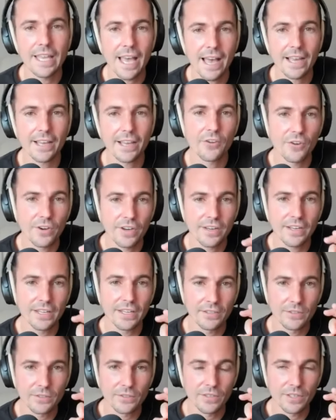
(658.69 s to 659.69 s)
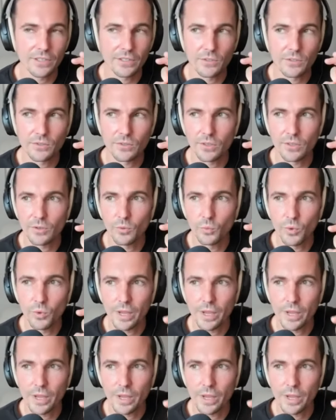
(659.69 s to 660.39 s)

accurate. It's way